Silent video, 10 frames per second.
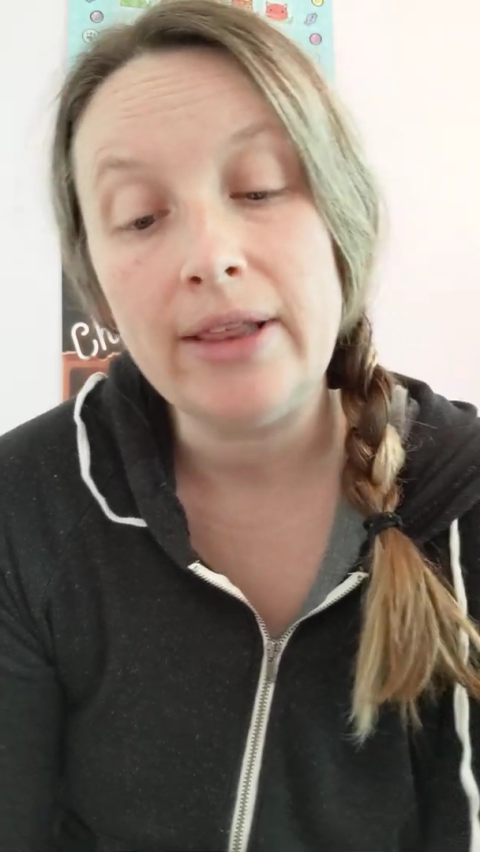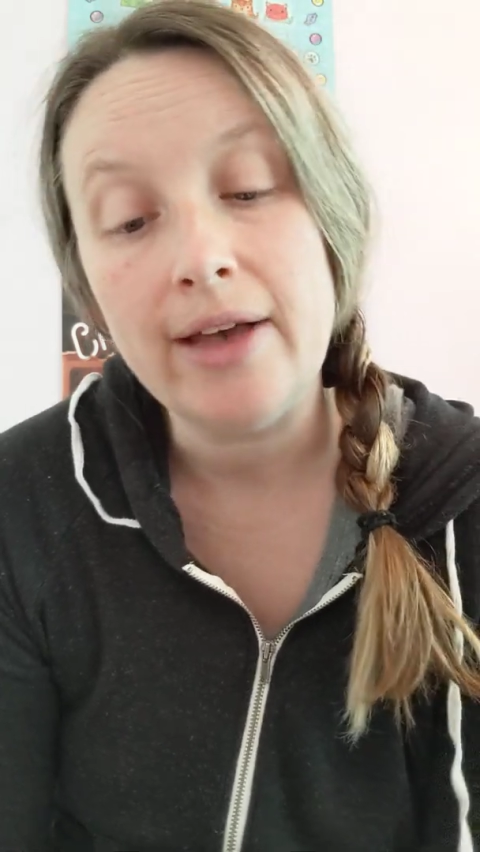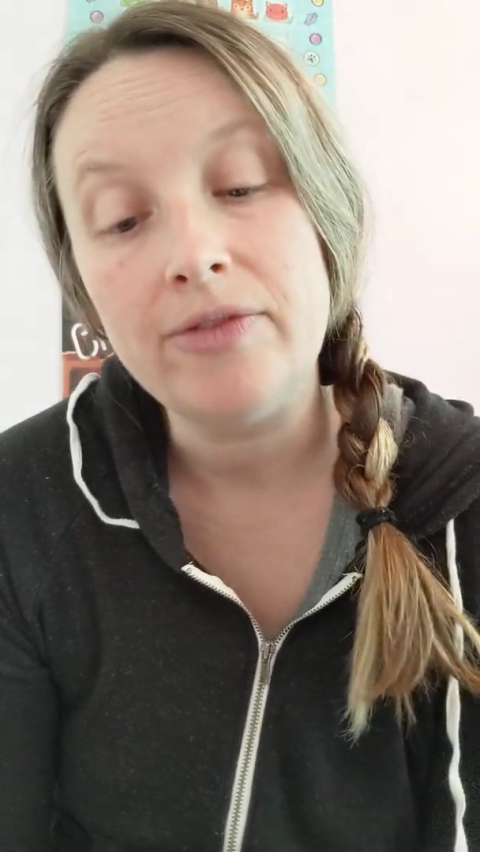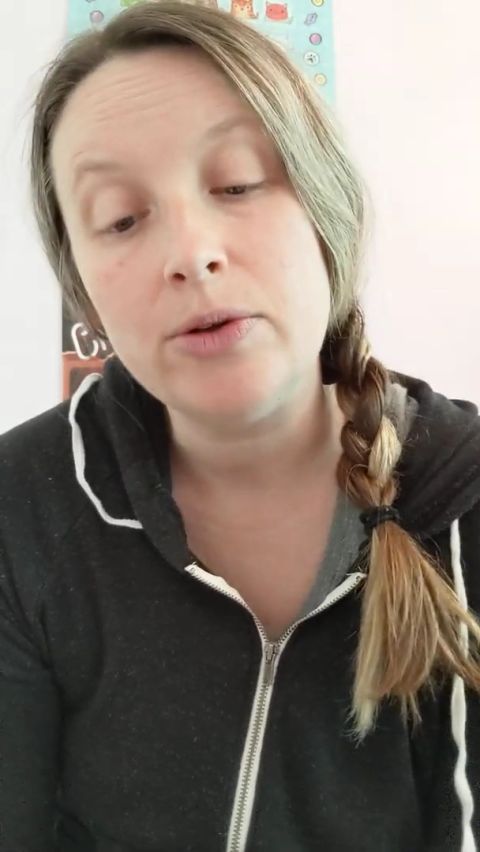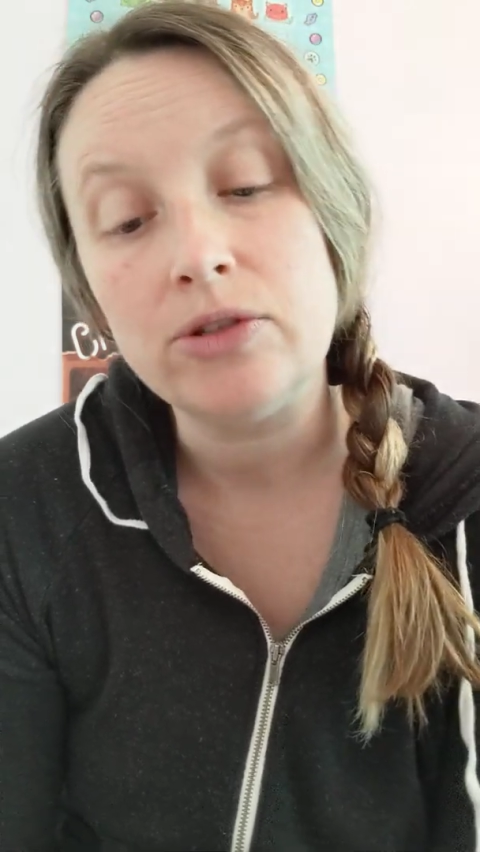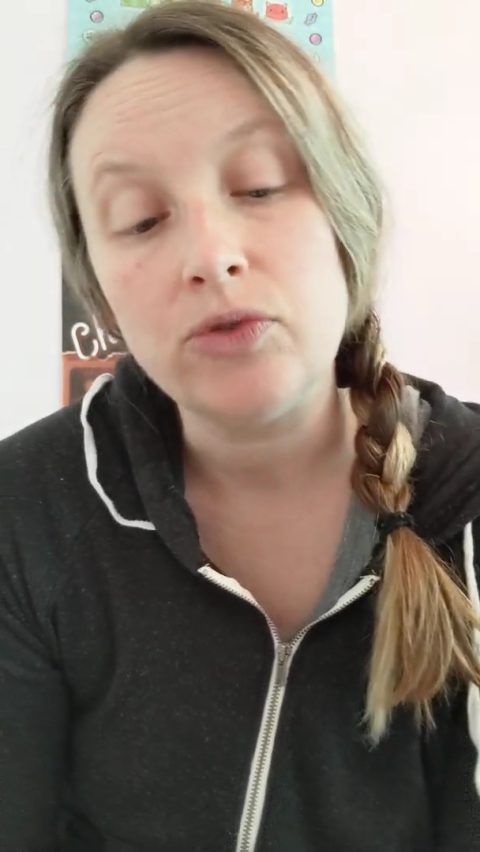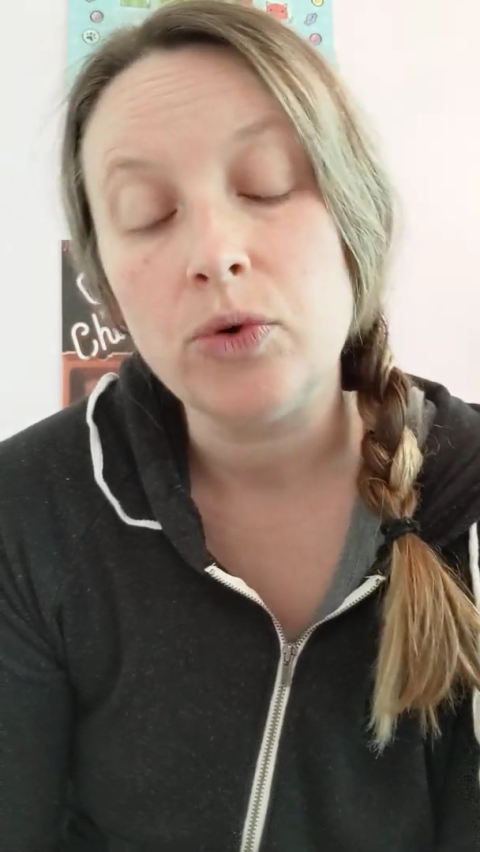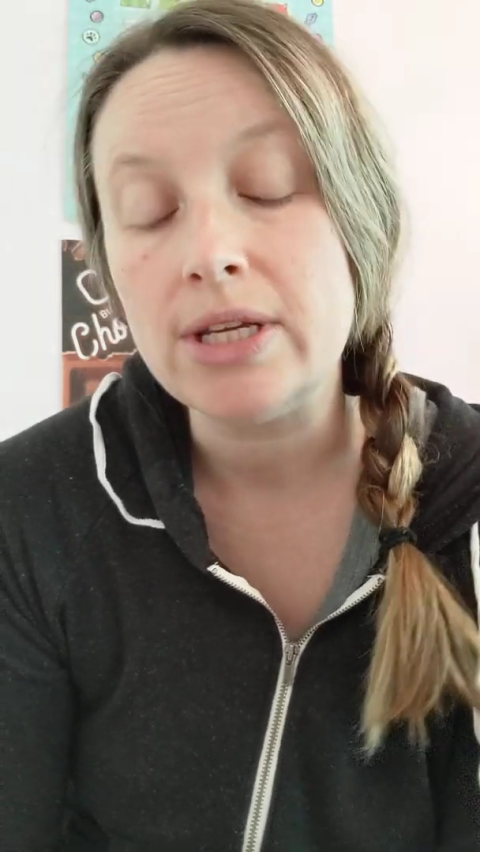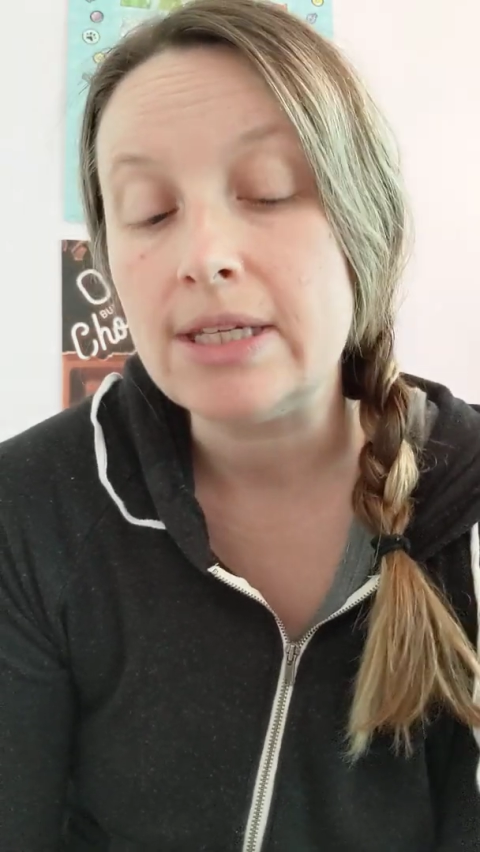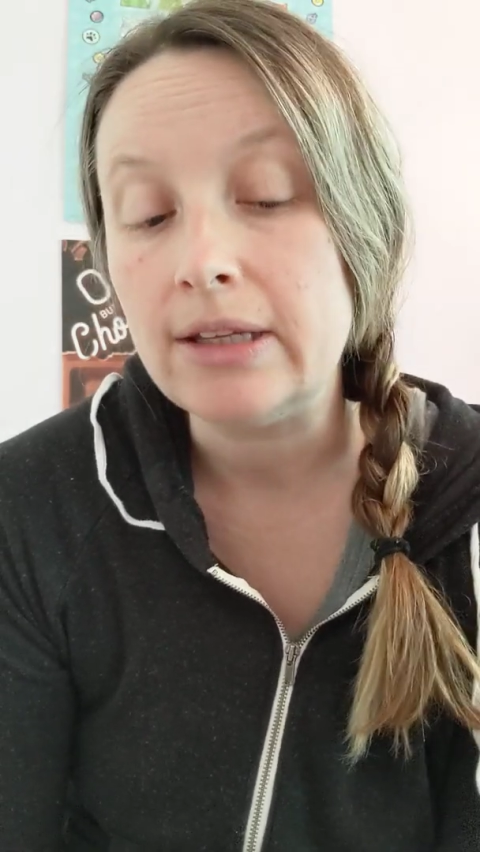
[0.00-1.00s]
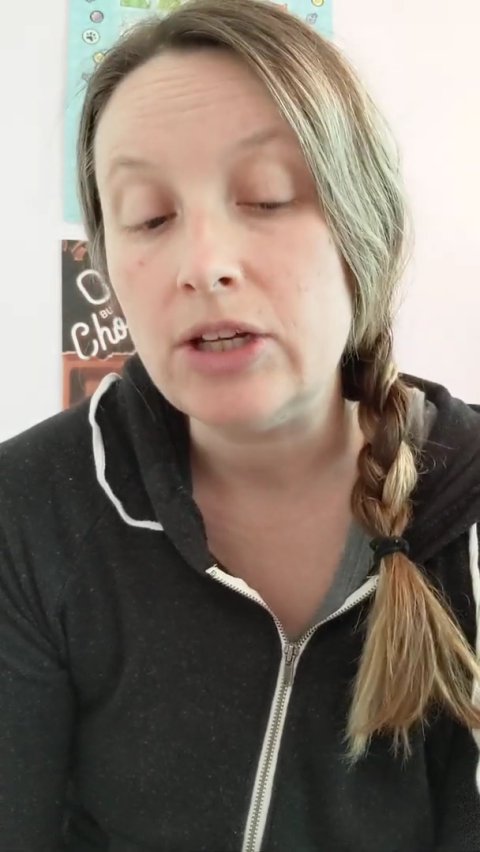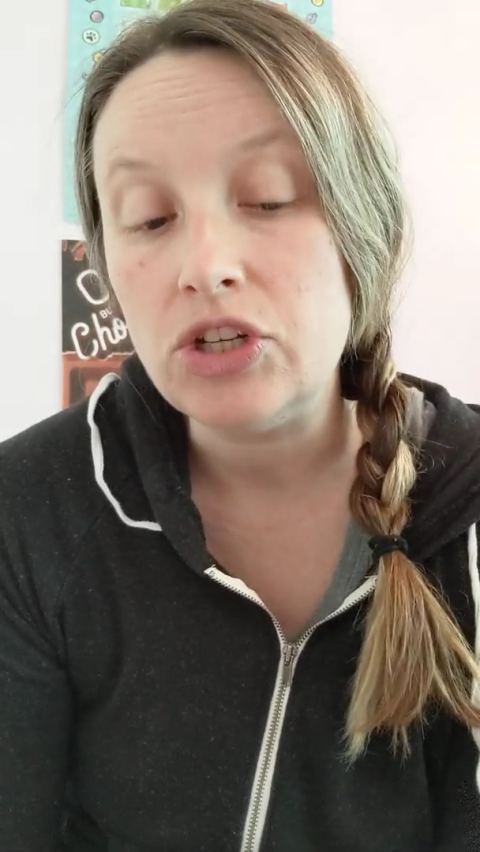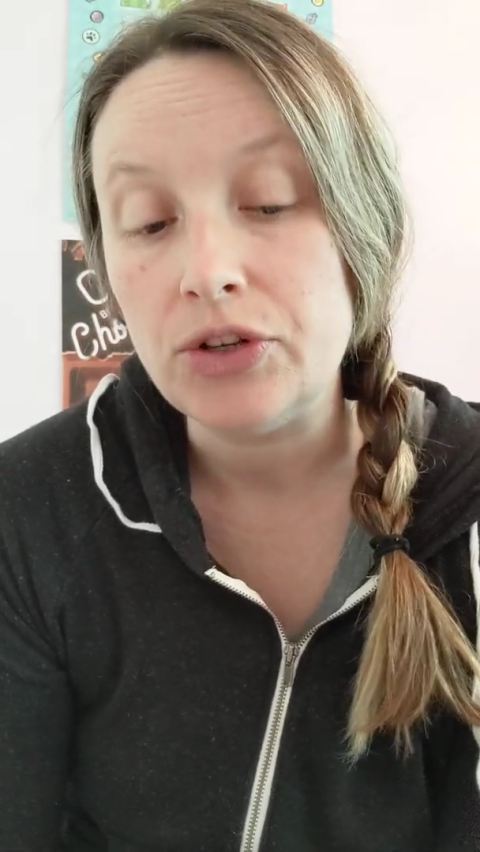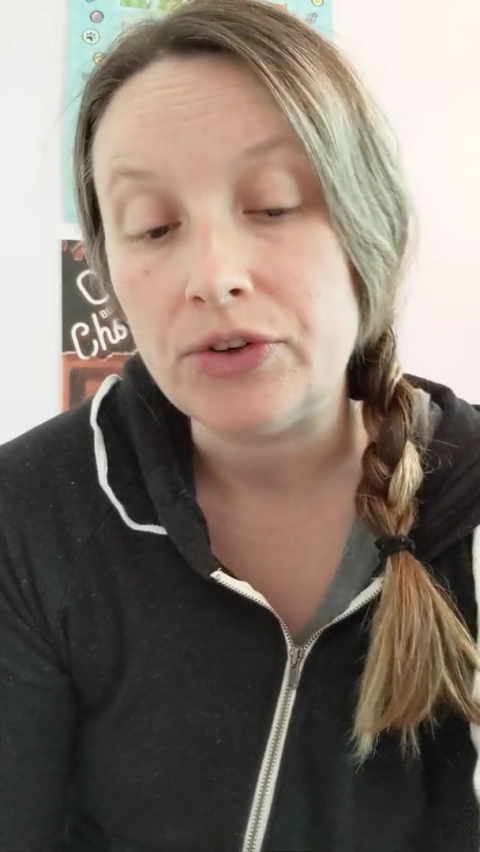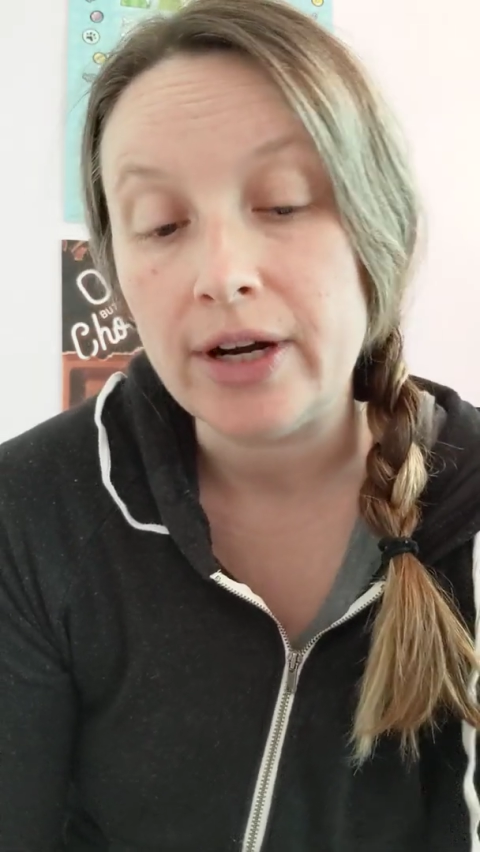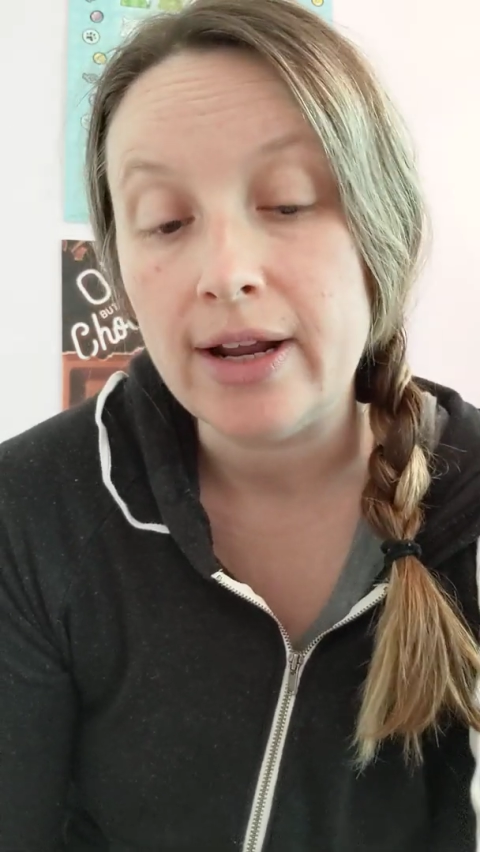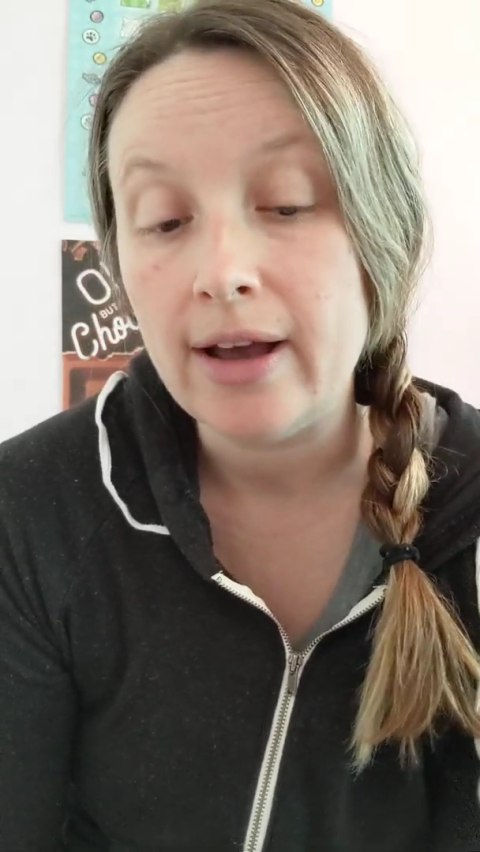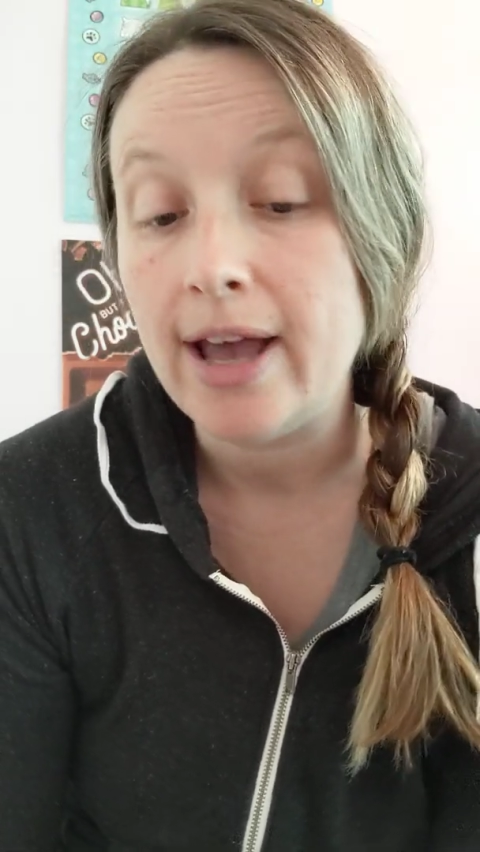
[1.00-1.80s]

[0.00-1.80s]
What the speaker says: left those 4 silly children.